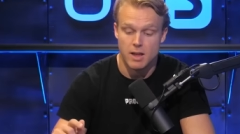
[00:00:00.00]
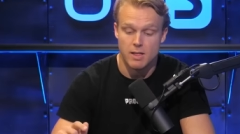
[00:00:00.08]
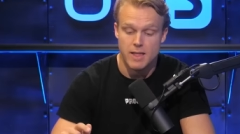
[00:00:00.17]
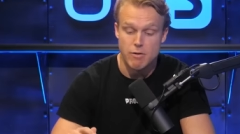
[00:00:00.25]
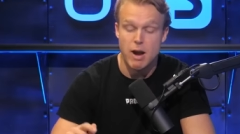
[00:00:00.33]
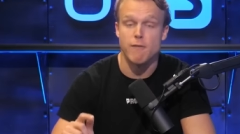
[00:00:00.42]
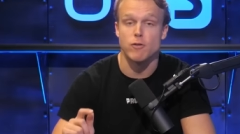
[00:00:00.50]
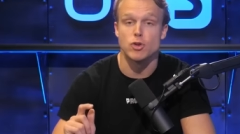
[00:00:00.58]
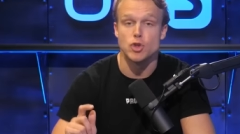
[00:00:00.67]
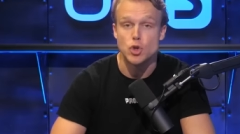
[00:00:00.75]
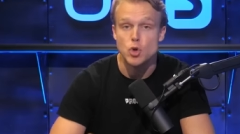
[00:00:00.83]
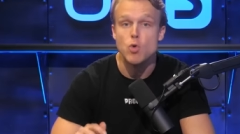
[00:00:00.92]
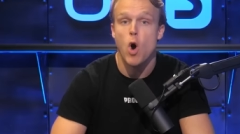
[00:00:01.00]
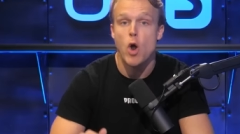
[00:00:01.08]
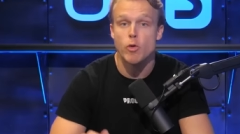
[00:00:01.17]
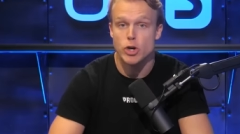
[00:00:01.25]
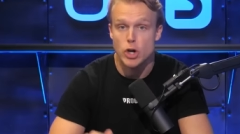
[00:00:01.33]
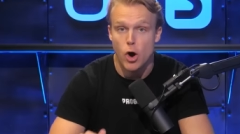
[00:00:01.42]
They ran for two
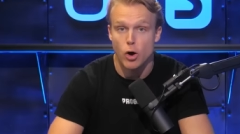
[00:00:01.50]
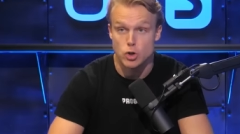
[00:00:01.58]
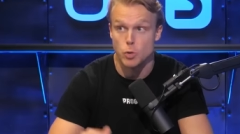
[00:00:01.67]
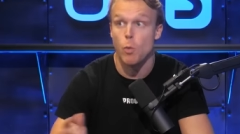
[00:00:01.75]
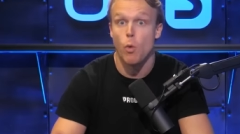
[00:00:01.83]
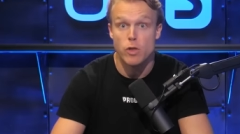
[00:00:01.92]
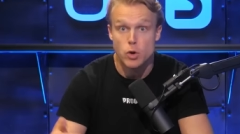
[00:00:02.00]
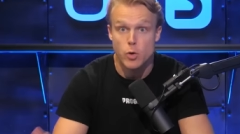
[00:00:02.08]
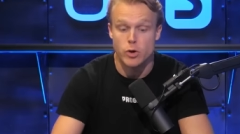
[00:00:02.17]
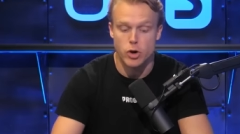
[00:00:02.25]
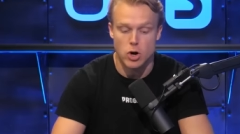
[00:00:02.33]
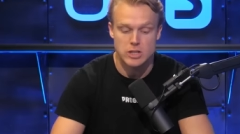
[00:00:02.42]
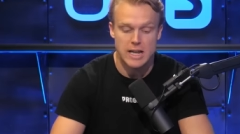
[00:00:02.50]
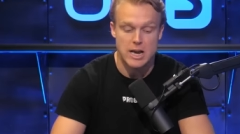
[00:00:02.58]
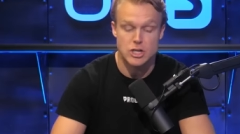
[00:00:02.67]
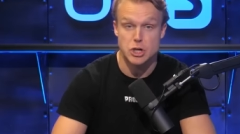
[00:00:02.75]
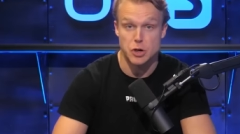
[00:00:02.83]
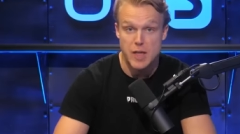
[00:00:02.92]
hundred yards, or more than two hundred yards
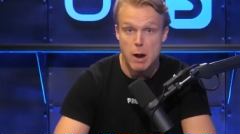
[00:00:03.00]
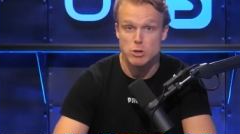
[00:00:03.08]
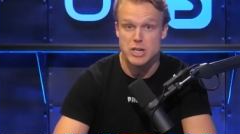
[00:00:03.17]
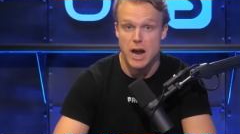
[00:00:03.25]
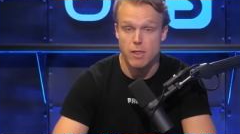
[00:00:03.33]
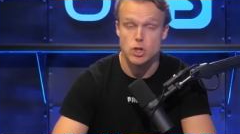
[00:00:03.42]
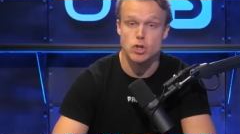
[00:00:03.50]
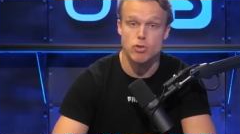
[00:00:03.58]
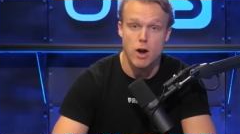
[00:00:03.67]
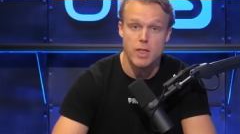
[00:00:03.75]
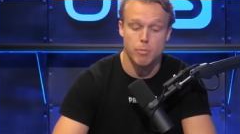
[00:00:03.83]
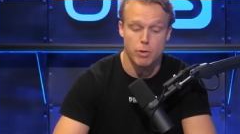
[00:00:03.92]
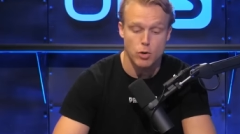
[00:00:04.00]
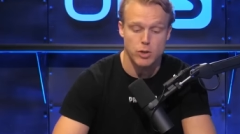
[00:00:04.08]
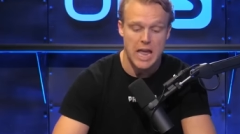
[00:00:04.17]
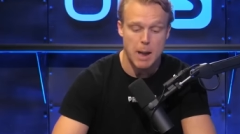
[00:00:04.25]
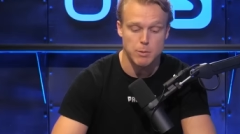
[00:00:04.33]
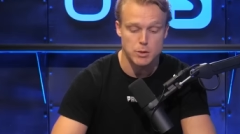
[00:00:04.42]
last year, and that was kind of the straw that broke the
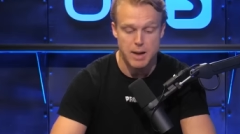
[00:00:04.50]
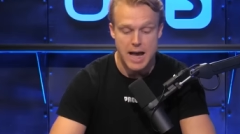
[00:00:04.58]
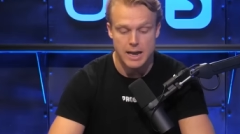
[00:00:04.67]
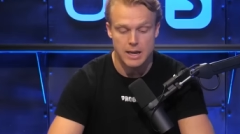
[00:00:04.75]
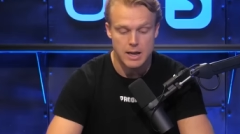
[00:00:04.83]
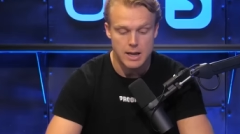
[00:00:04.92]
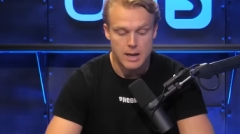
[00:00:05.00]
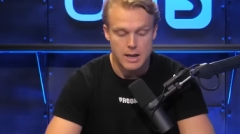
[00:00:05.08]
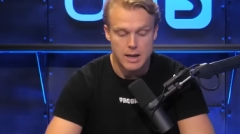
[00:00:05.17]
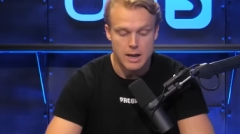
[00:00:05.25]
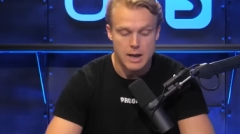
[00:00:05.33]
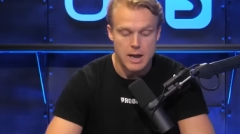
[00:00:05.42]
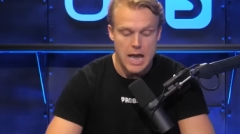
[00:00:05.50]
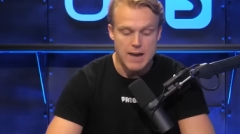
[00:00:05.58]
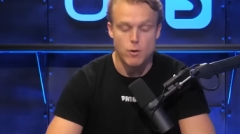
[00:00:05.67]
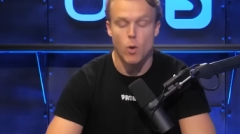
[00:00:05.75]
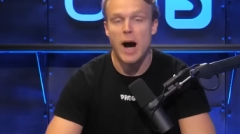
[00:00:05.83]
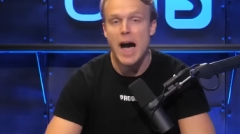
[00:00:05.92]
camel's back. If
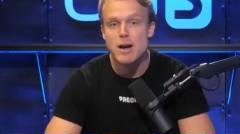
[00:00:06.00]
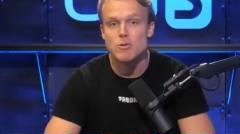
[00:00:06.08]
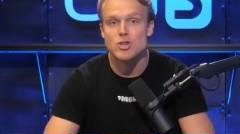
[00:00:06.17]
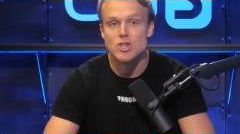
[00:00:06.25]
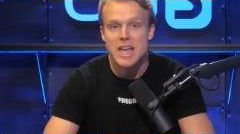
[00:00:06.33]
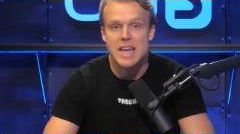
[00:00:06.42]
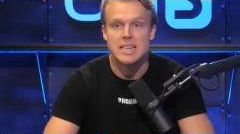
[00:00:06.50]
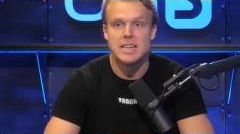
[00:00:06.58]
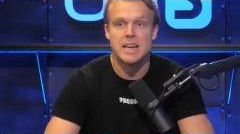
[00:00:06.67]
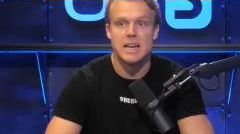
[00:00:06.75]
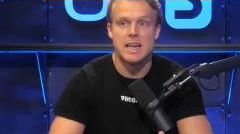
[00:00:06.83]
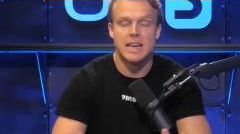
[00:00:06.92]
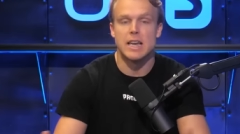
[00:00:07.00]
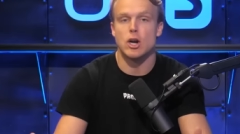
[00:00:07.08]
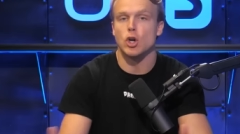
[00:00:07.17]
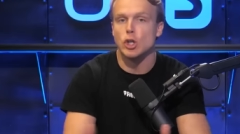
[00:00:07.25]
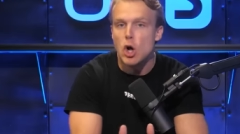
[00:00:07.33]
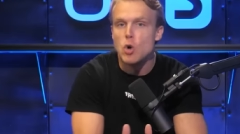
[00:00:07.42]
Ohio State can
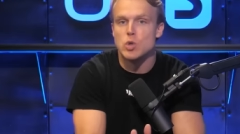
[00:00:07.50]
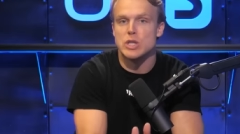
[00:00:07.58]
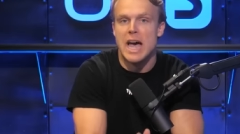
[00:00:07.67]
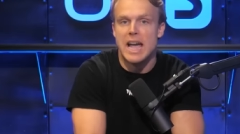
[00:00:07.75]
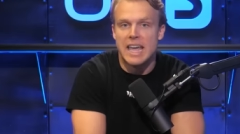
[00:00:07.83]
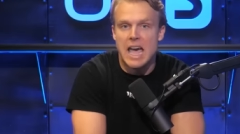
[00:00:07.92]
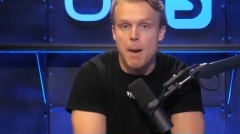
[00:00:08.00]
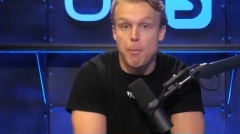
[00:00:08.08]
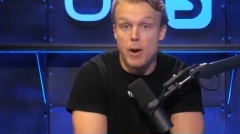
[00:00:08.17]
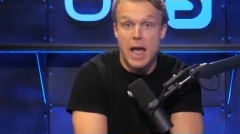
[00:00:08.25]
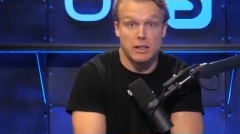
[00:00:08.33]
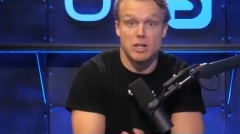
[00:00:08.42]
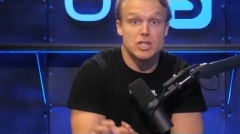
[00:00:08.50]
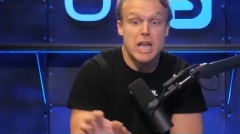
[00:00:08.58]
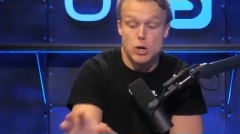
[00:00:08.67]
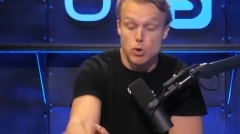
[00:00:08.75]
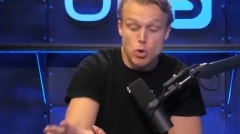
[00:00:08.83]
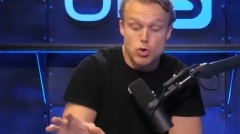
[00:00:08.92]
close that gap, or heck, let's say
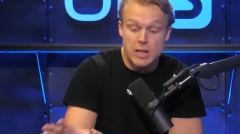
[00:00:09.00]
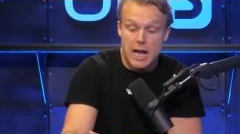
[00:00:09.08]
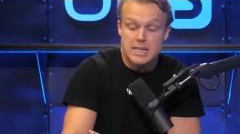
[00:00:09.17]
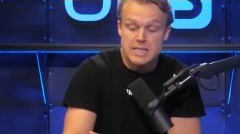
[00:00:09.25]
neutralize